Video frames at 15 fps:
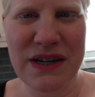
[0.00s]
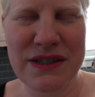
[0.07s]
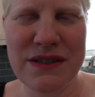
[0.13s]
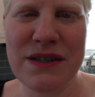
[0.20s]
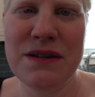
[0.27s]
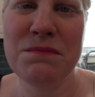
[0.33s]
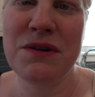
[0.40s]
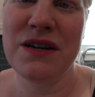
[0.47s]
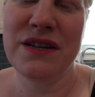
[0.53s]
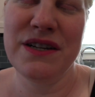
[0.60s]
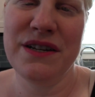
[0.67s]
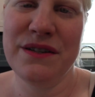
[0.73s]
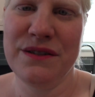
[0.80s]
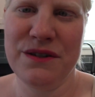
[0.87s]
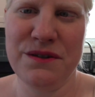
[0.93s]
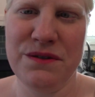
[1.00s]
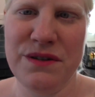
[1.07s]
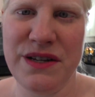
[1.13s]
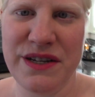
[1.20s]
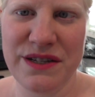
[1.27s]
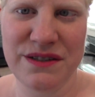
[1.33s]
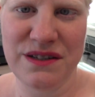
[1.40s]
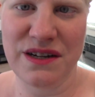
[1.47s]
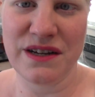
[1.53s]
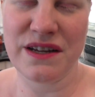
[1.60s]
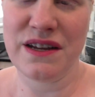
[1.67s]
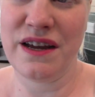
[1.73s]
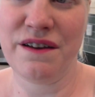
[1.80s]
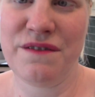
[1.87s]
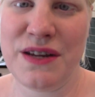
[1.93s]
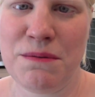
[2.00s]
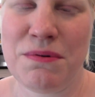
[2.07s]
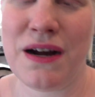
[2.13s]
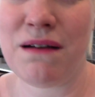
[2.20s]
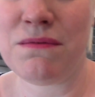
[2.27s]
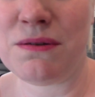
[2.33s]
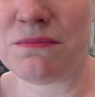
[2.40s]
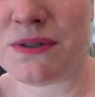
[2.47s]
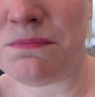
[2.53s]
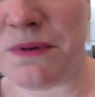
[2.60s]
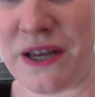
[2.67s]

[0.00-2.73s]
awesome on his own. He is not going to have any problems,